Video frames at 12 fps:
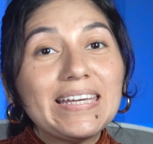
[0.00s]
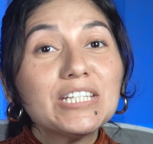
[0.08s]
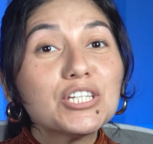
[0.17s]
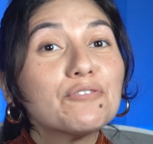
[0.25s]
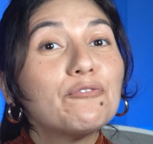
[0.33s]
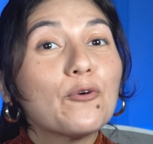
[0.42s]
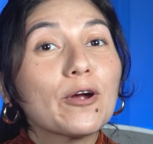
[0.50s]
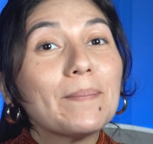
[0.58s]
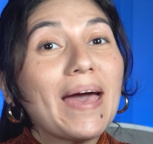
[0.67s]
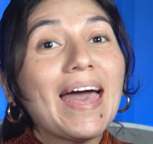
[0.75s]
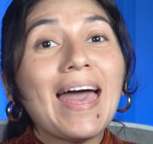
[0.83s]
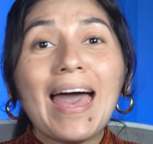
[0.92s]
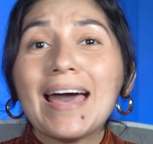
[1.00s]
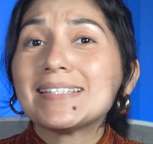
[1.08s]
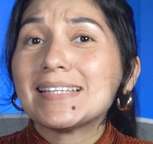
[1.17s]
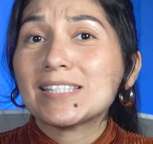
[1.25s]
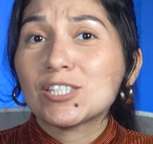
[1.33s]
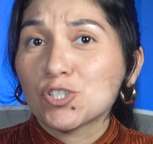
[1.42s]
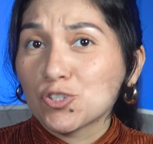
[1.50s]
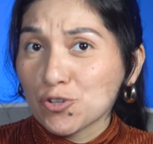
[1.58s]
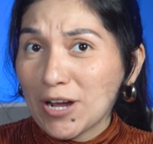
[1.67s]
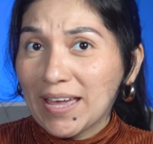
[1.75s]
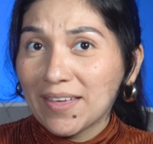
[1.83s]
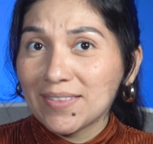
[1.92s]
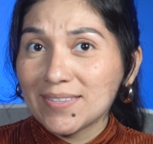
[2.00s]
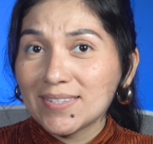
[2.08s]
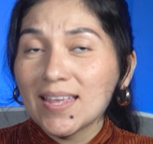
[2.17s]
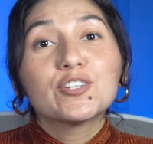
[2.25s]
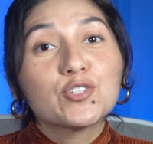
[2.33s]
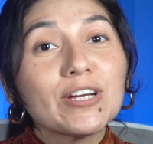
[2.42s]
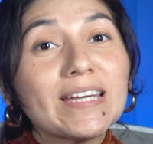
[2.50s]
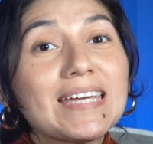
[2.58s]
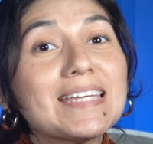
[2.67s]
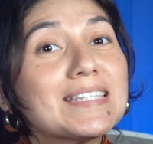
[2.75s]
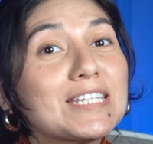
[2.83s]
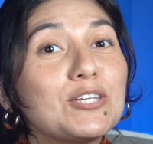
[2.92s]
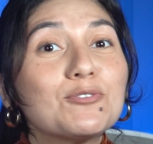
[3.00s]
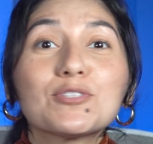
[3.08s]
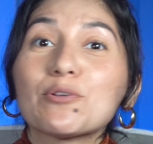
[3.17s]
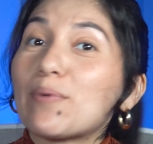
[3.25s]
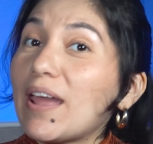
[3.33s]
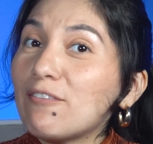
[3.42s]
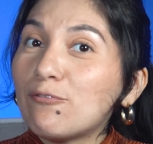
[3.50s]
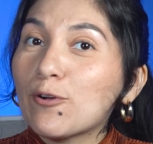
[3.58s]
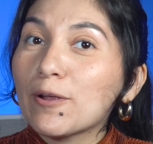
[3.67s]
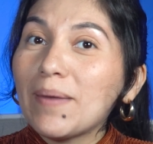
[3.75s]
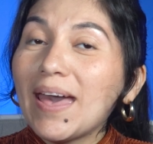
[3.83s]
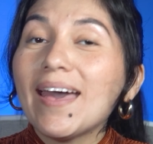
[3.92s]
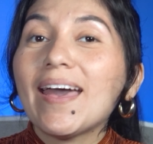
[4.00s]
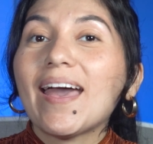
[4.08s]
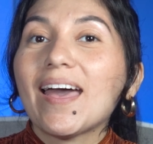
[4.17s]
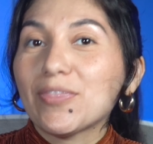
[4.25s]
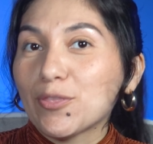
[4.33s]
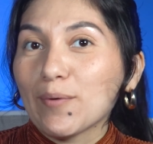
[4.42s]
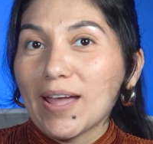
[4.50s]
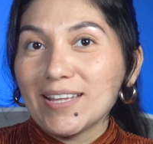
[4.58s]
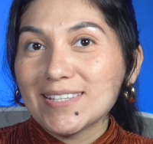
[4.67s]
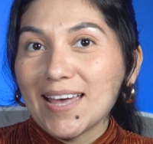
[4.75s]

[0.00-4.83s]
Each format has its strengths. The trick is to use the right format at the right